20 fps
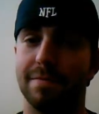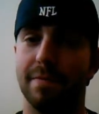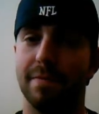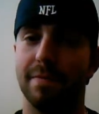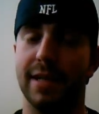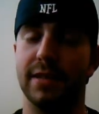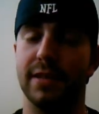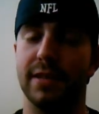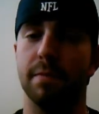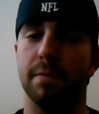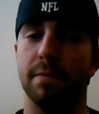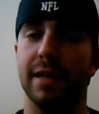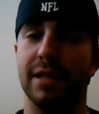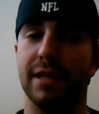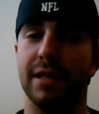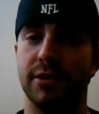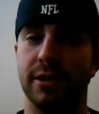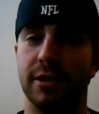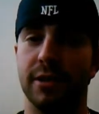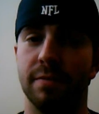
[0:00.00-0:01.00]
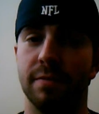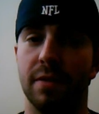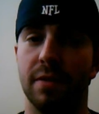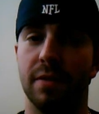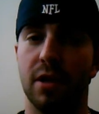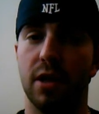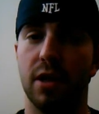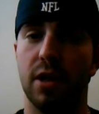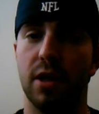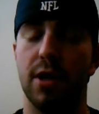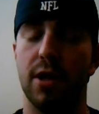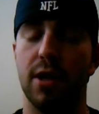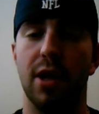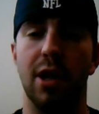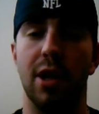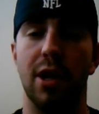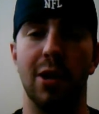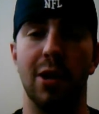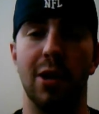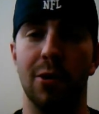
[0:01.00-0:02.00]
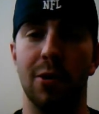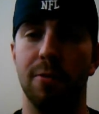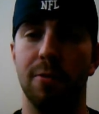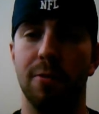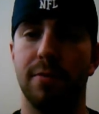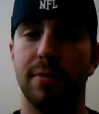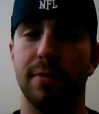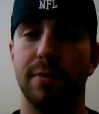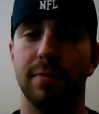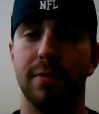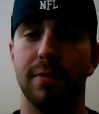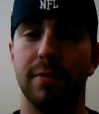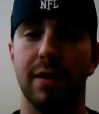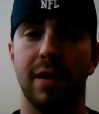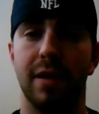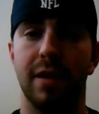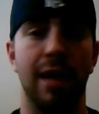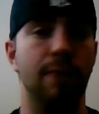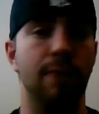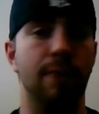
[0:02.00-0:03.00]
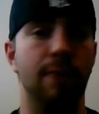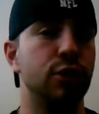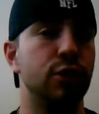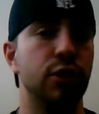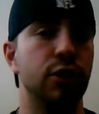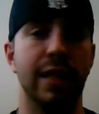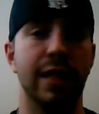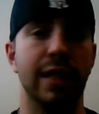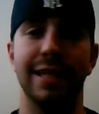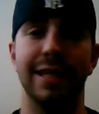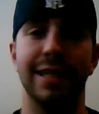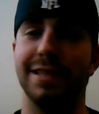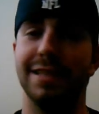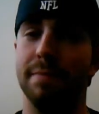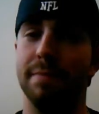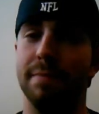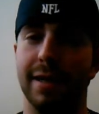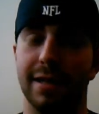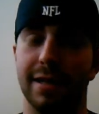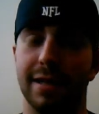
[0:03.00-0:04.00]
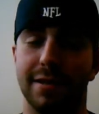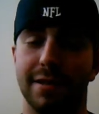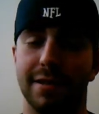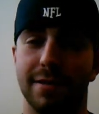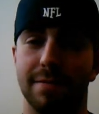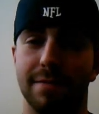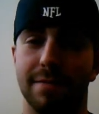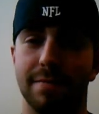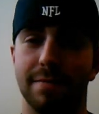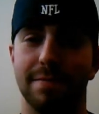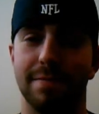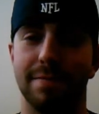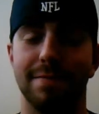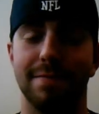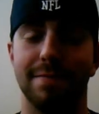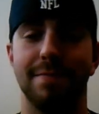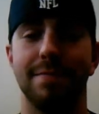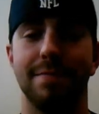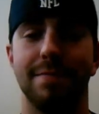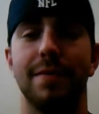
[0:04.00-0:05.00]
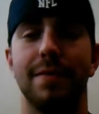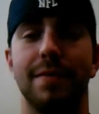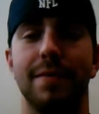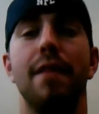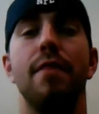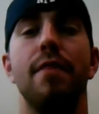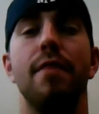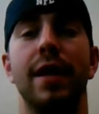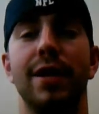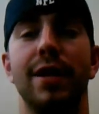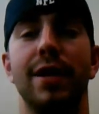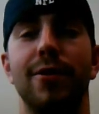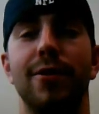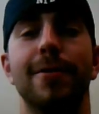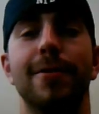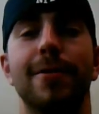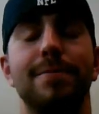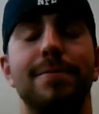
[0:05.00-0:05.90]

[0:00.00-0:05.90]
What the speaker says: That's a blessing, a hope, and I wish you guys the best. Thank you.